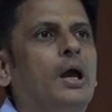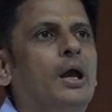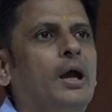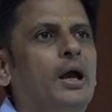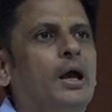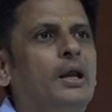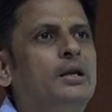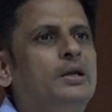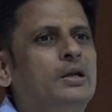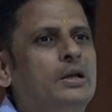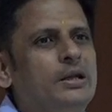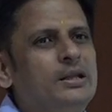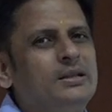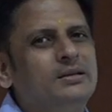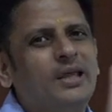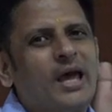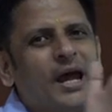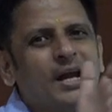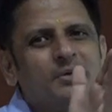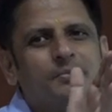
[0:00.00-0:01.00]
And in
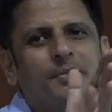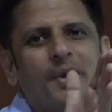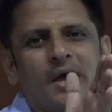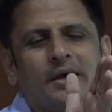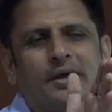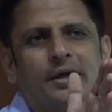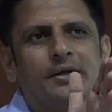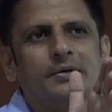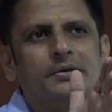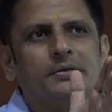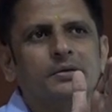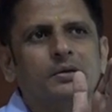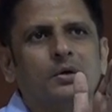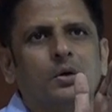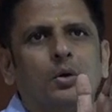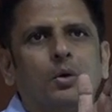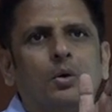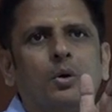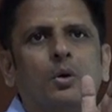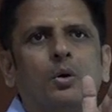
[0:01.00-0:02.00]
that bracket,
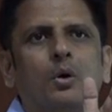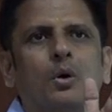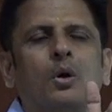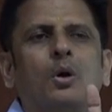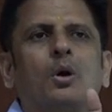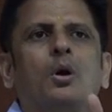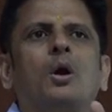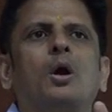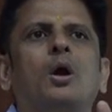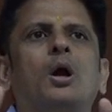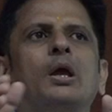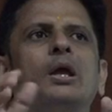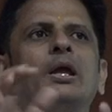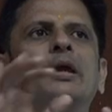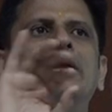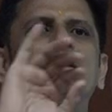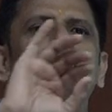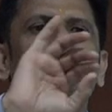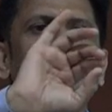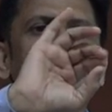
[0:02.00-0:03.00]

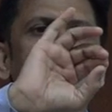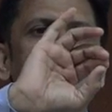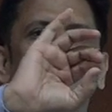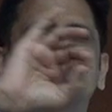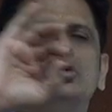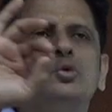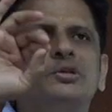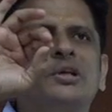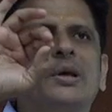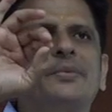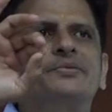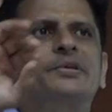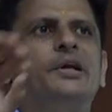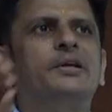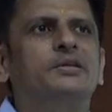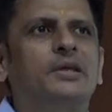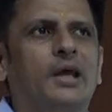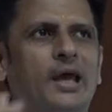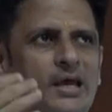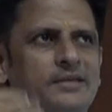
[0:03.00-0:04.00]
again there are two
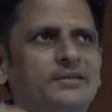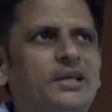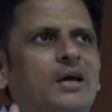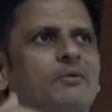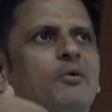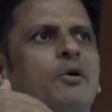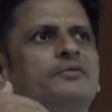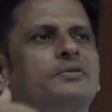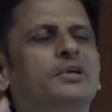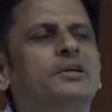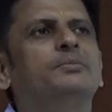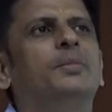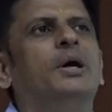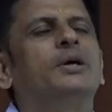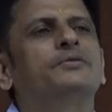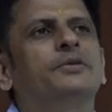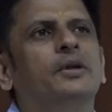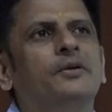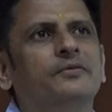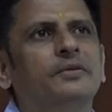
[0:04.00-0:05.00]
subsets, as I have observed
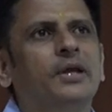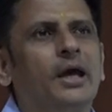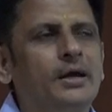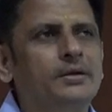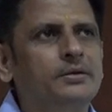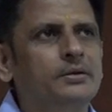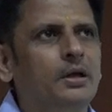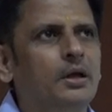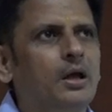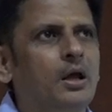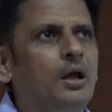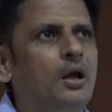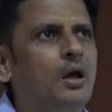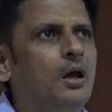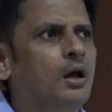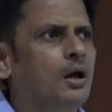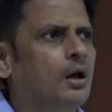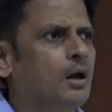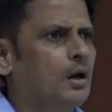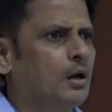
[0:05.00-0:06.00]
myself, that
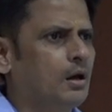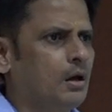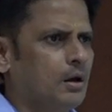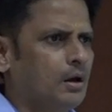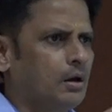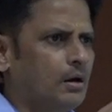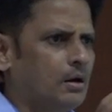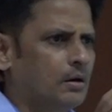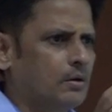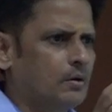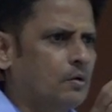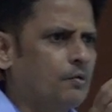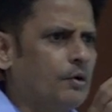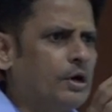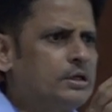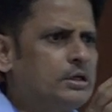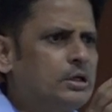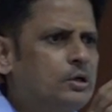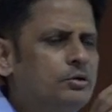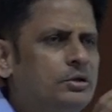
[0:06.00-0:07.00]

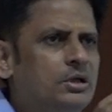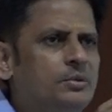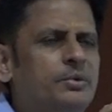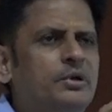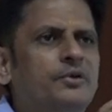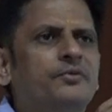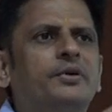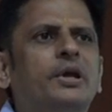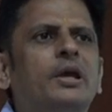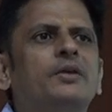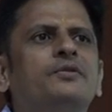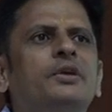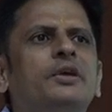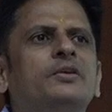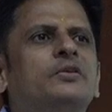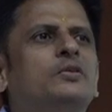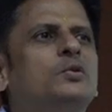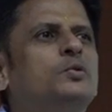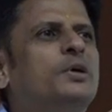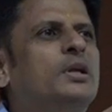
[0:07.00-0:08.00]
quite a good number of
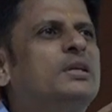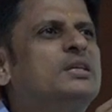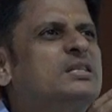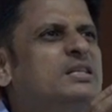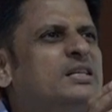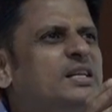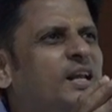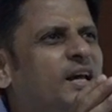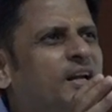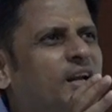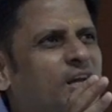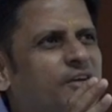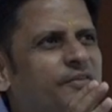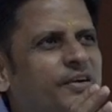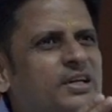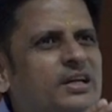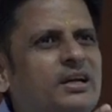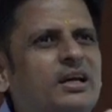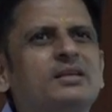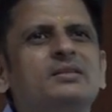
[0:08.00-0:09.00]
cases you can still arrive
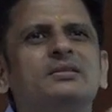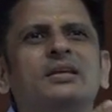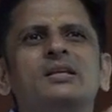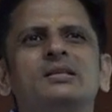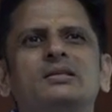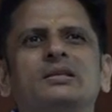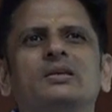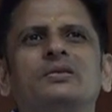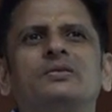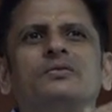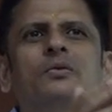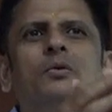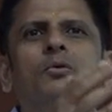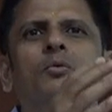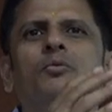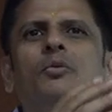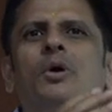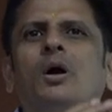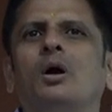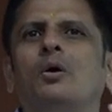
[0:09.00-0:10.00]
at a consensus
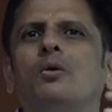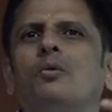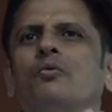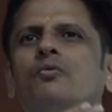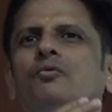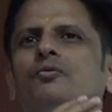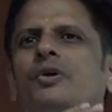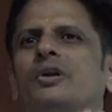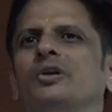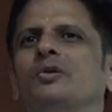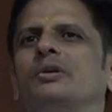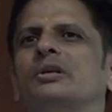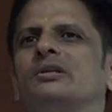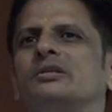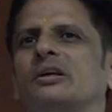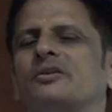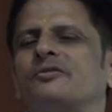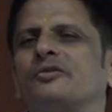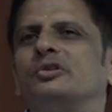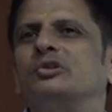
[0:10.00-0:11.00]
when you
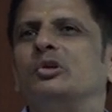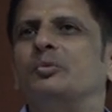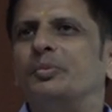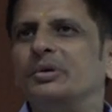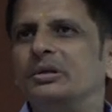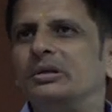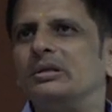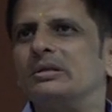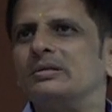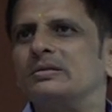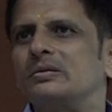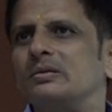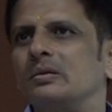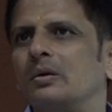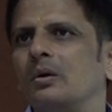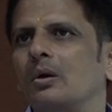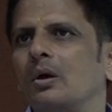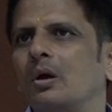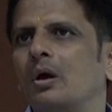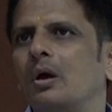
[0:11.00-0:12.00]
discuss with your peers
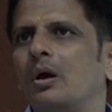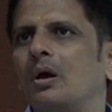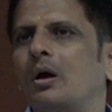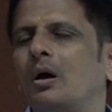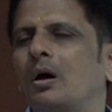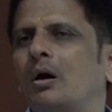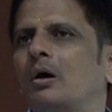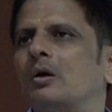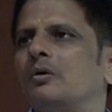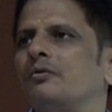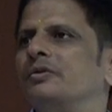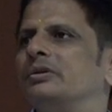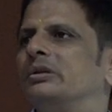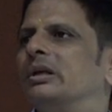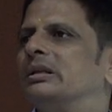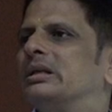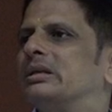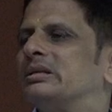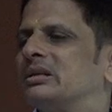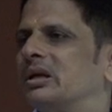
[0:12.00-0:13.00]
or with the
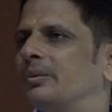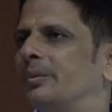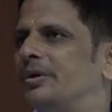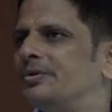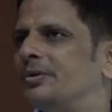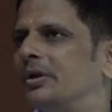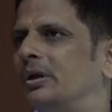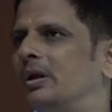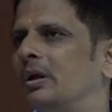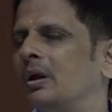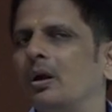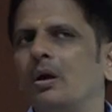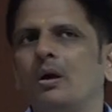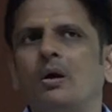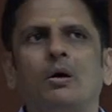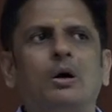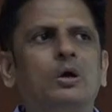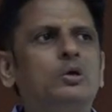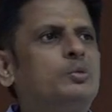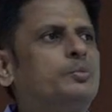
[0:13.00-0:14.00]
ethics committee
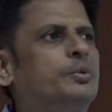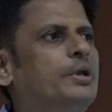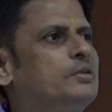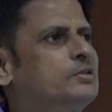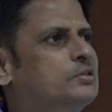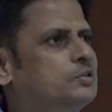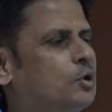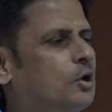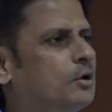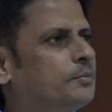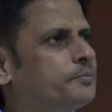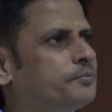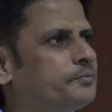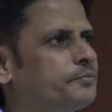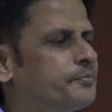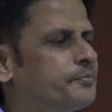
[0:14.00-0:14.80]
or you brainstorm.